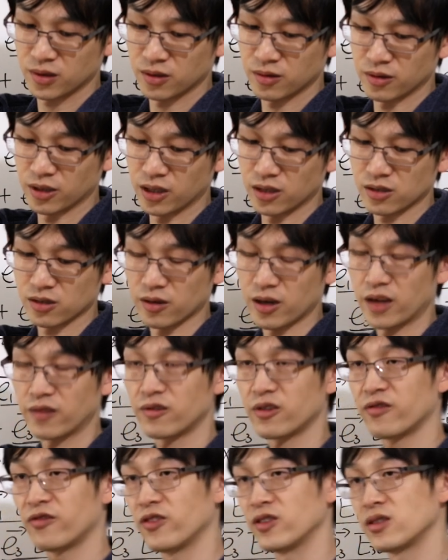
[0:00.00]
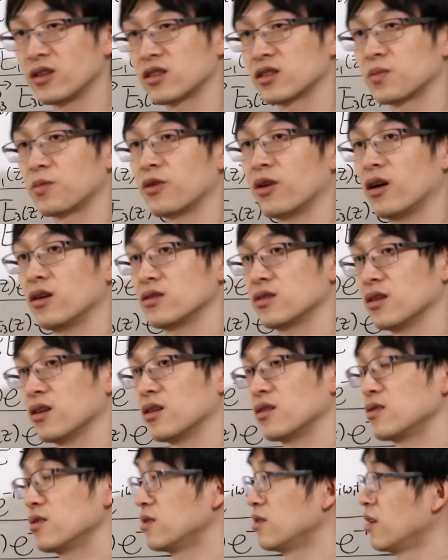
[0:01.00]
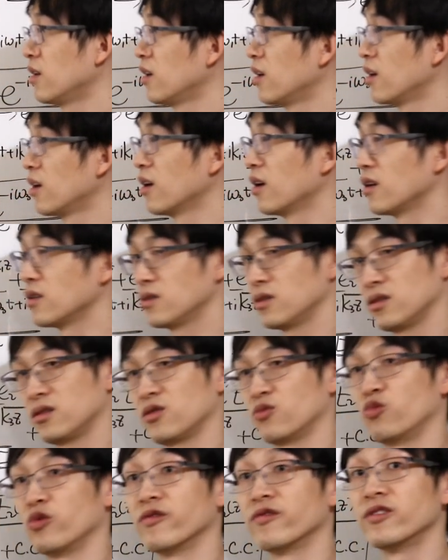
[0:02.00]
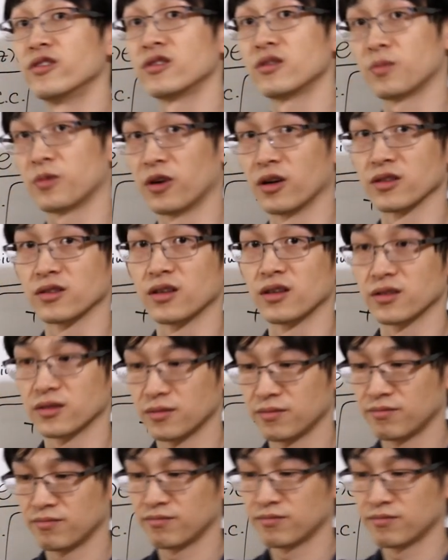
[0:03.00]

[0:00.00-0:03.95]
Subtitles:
Right? So every physics process has its reverse process.